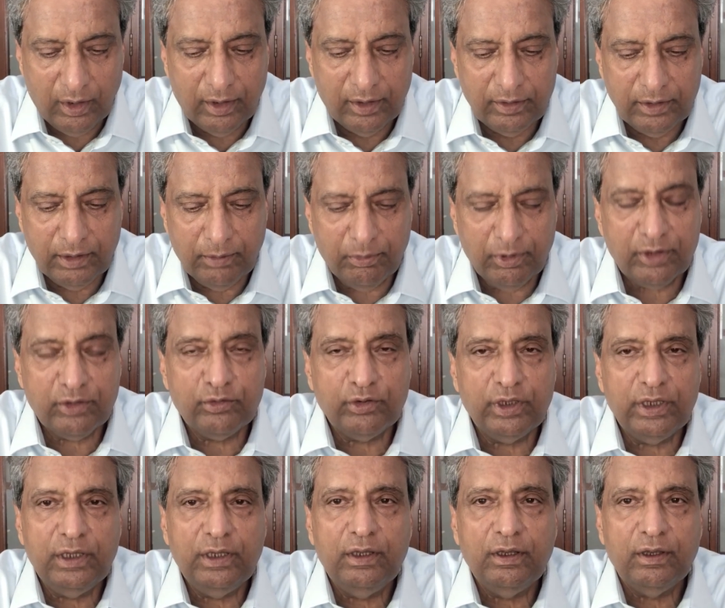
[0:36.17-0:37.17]
Number
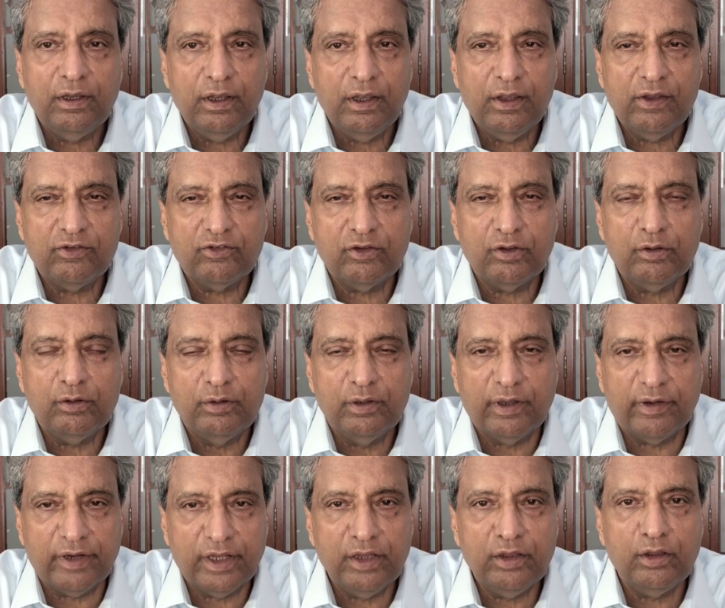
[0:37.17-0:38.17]
three, is it
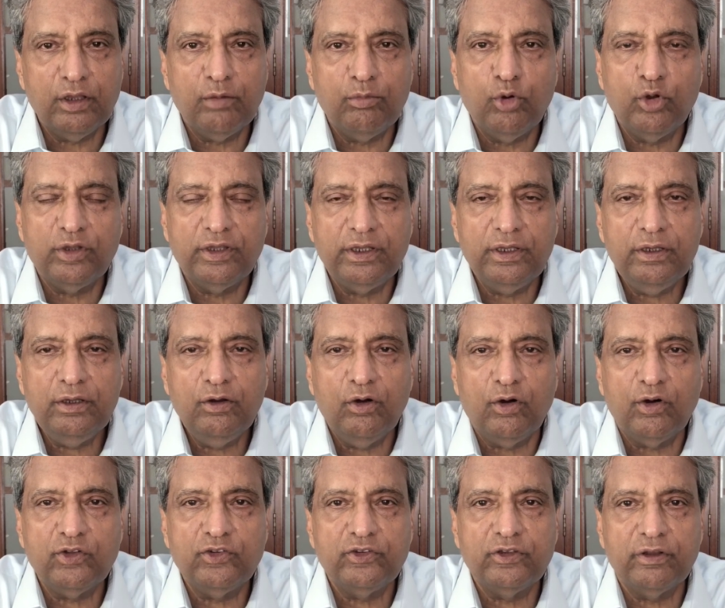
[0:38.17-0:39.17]
Narinder Modi
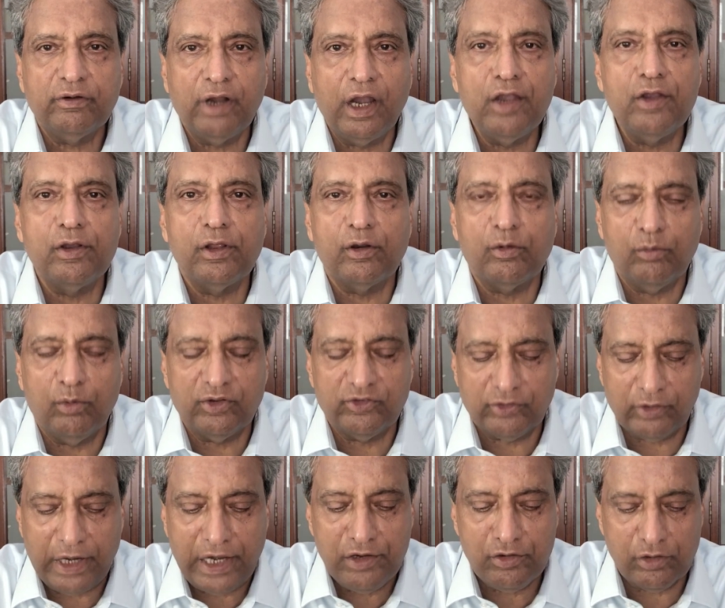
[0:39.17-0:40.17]
or
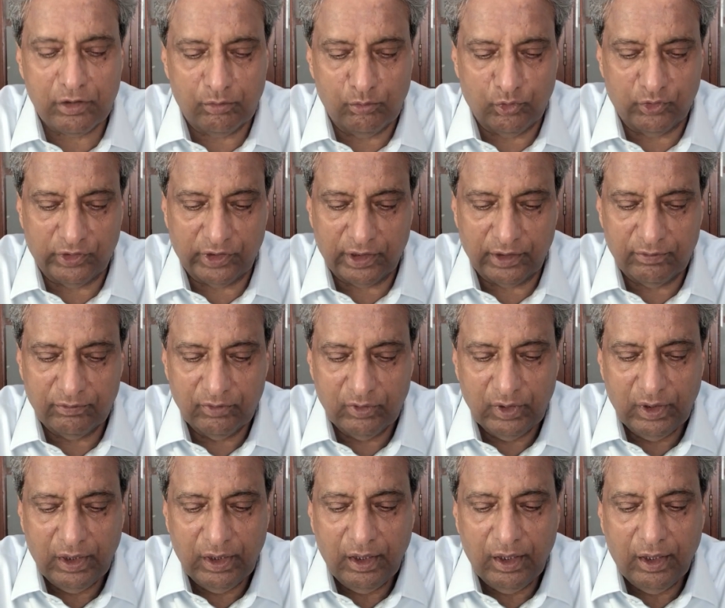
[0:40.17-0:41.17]
surrender Modi?
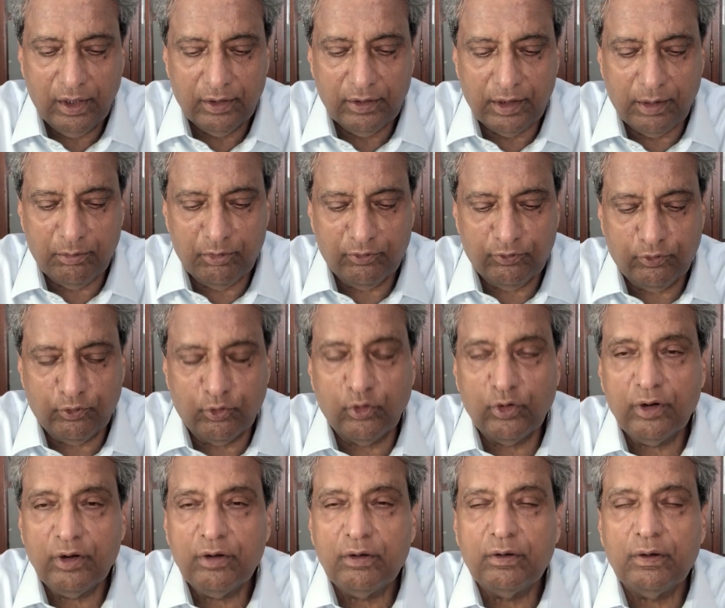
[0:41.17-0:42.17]
Number
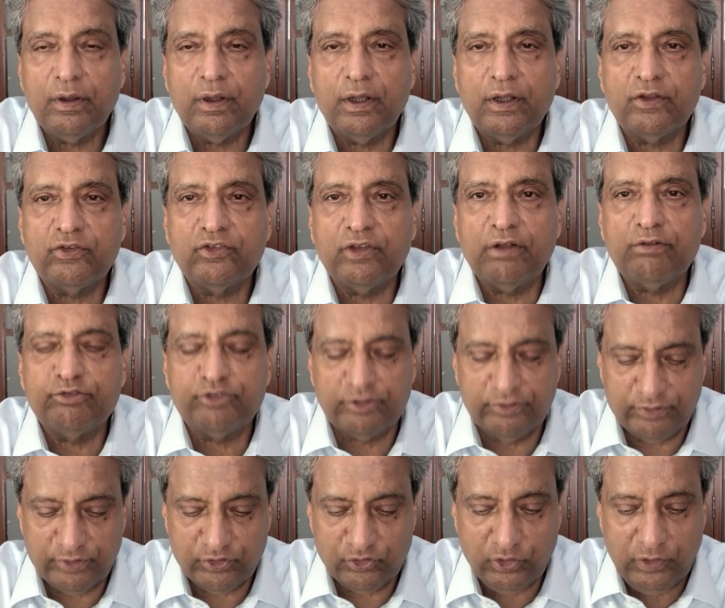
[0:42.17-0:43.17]
four,
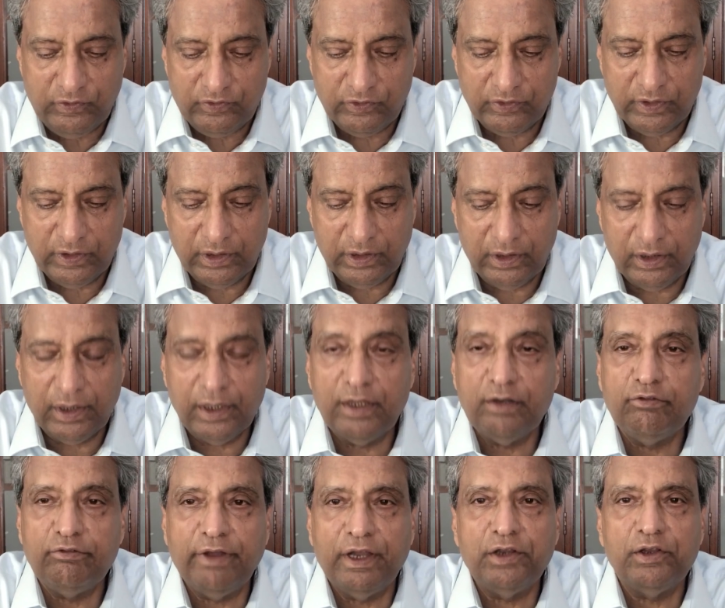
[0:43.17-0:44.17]
self-sufficiency
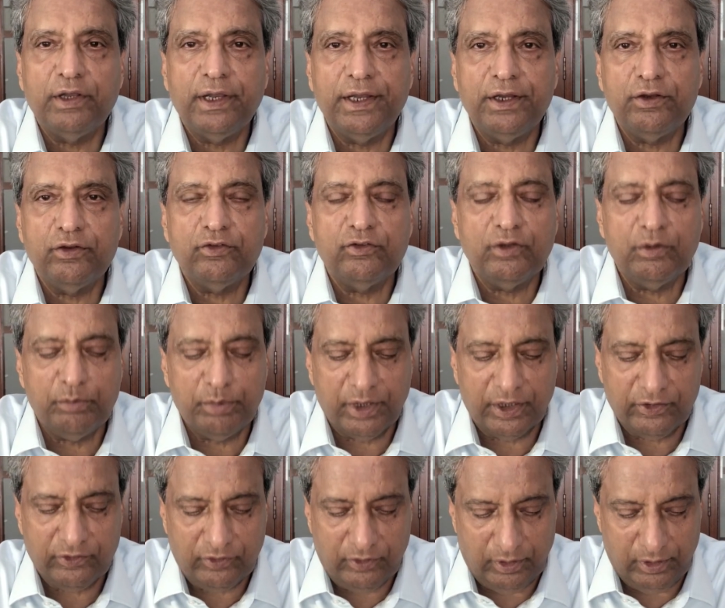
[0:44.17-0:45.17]
in ventilators in
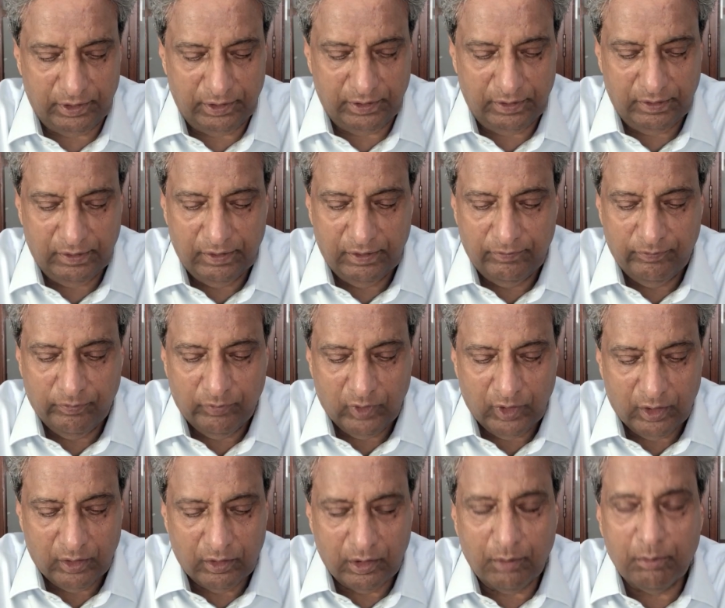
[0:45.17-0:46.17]
Pakistan.
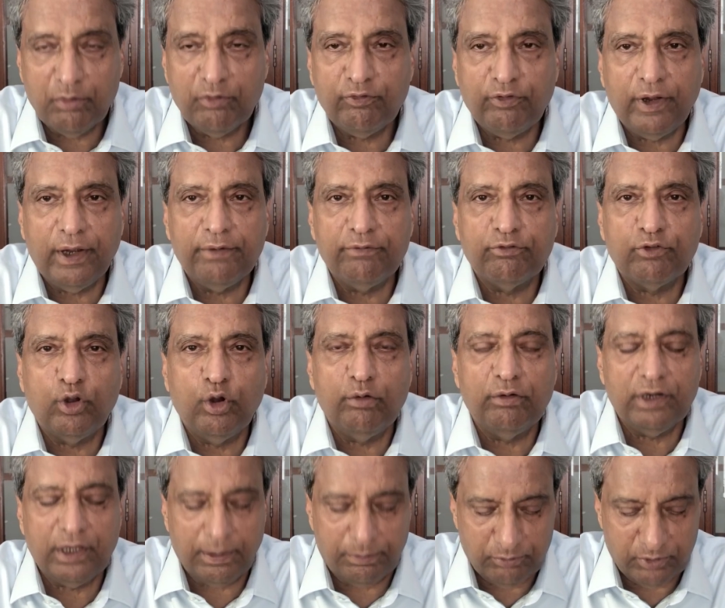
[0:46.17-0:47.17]
Number five,
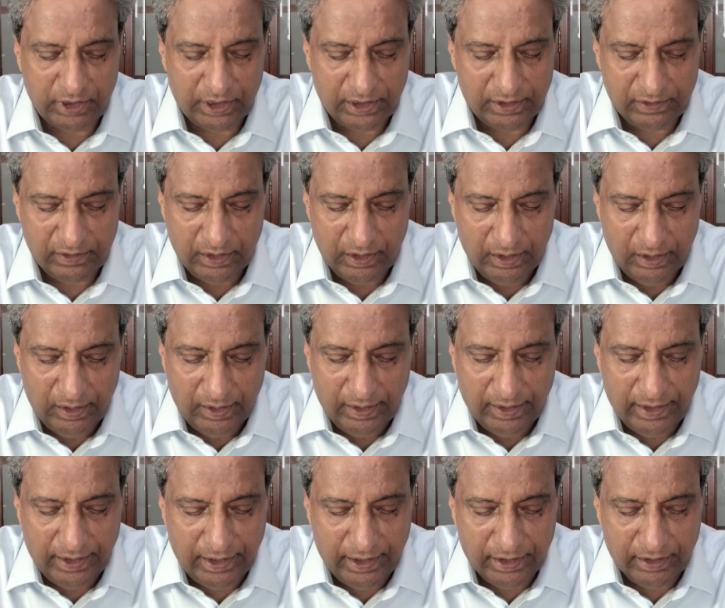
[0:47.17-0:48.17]
COVID update.
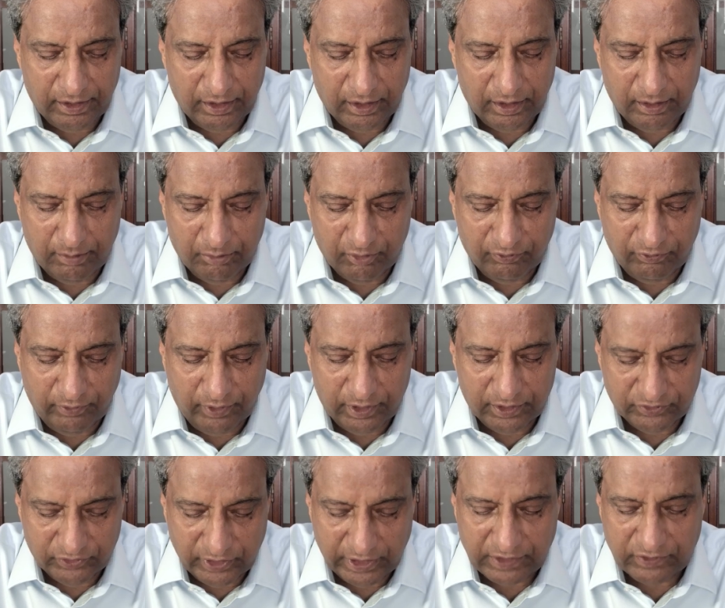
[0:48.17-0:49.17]
And number
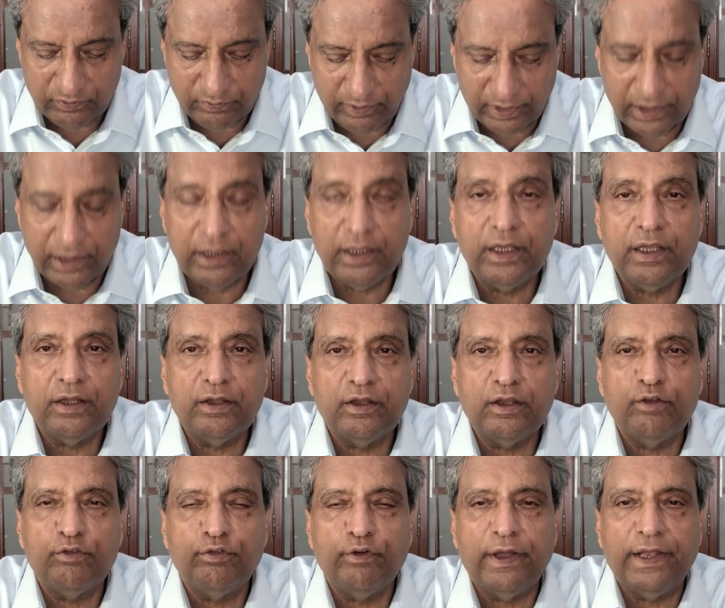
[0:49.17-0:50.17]
six, finally,
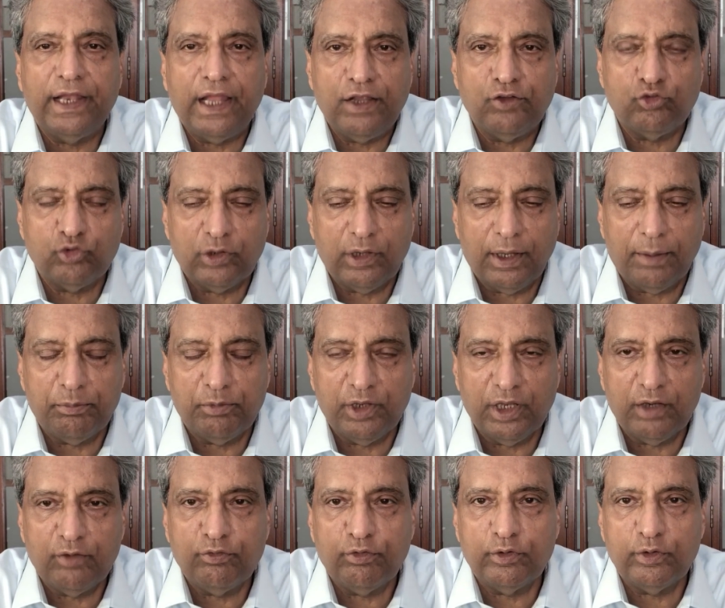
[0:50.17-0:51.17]
the financial
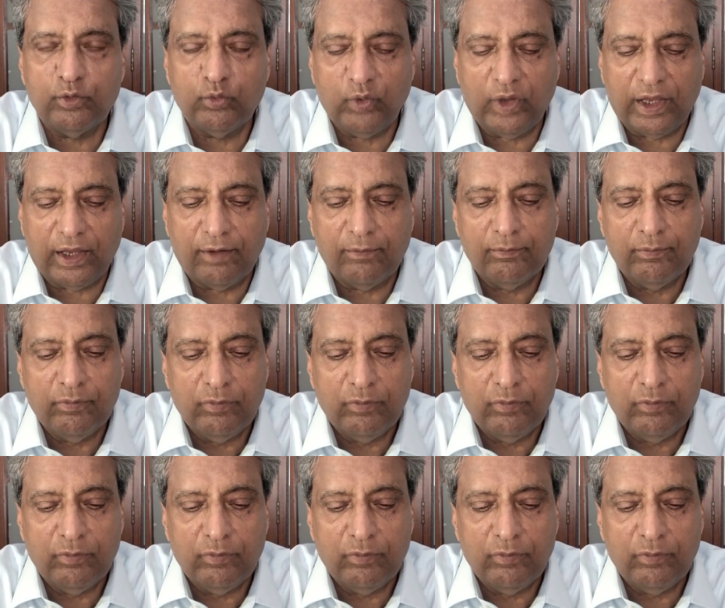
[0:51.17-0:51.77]
update for the week.